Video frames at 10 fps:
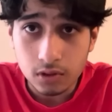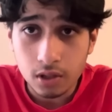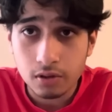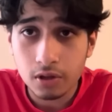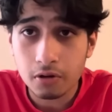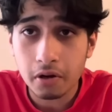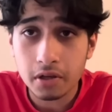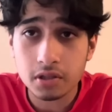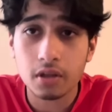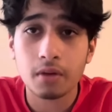There
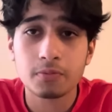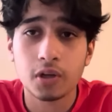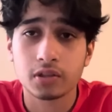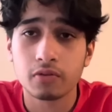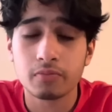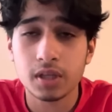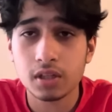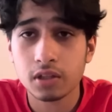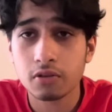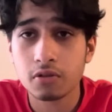is an objective
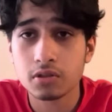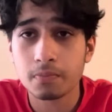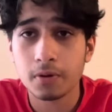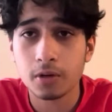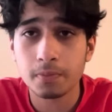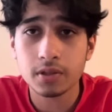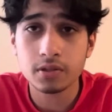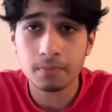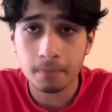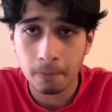meaning, there is a purpose
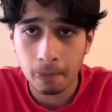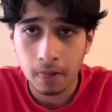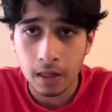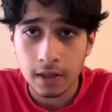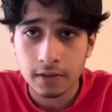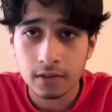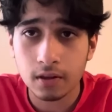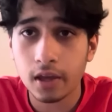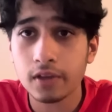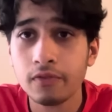to
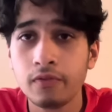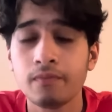life.